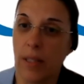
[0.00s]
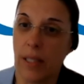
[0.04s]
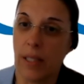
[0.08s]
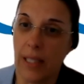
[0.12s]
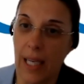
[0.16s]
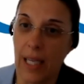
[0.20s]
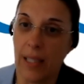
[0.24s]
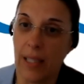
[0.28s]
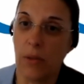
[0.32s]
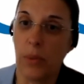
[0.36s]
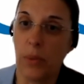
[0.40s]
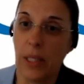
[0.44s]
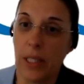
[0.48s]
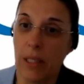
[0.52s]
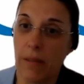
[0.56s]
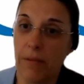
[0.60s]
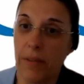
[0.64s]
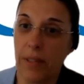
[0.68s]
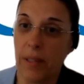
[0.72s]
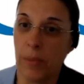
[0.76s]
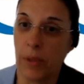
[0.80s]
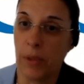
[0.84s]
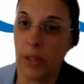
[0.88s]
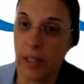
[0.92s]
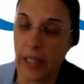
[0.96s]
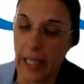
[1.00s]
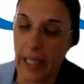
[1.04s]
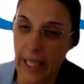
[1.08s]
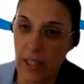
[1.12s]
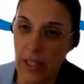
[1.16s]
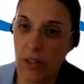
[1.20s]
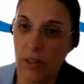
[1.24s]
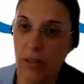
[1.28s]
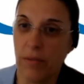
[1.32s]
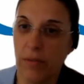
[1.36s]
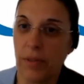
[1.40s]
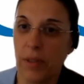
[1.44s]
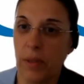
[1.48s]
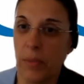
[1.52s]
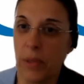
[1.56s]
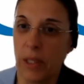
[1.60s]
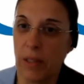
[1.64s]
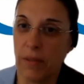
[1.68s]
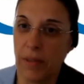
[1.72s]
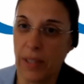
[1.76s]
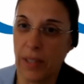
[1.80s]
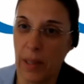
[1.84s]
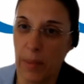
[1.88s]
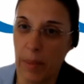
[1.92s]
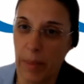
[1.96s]
cells with different mutation from
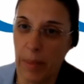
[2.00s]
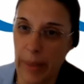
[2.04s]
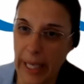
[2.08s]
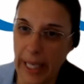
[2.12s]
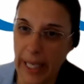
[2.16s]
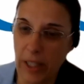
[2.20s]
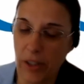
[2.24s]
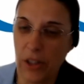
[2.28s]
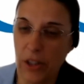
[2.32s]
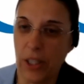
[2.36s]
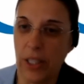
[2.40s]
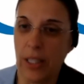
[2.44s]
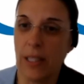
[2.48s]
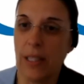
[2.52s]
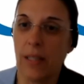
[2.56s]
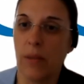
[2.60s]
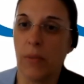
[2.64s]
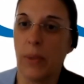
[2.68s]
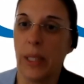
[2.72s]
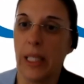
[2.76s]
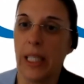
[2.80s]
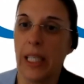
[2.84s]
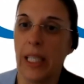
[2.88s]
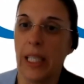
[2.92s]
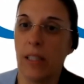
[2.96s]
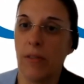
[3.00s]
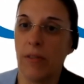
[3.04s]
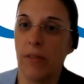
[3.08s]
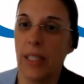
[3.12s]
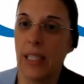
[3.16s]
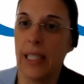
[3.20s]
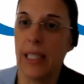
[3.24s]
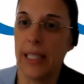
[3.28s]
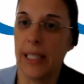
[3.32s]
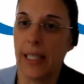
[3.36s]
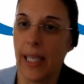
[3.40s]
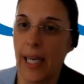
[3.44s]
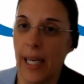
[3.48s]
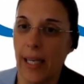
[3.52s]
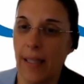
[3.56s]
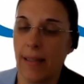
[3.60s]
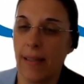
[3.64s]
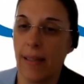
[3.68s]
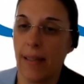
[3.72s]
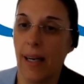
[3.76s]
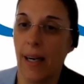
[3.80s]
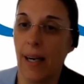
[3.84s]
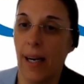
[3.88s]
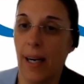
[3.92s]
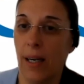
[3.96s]
different patients, we can really
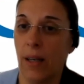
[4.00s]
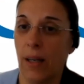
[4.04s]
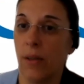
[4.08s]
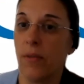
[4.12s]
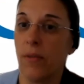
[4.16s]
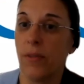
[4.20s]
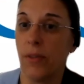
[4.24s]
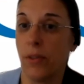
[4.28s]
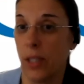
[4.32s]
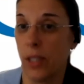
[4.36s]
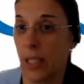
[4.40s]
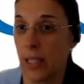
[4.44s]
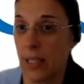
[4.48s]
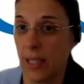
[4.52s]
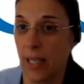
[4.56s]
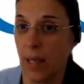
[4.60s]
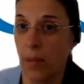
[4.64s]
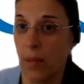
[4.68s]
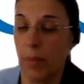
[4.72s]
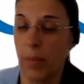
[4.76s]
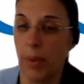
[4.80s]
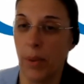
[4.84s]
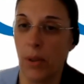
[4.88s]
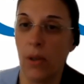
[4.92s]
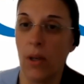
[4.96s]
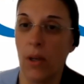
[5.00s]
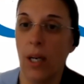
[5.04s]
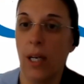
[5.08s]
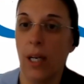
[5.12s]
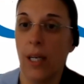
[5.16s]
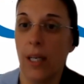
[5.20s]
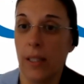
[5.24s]
test how, for example,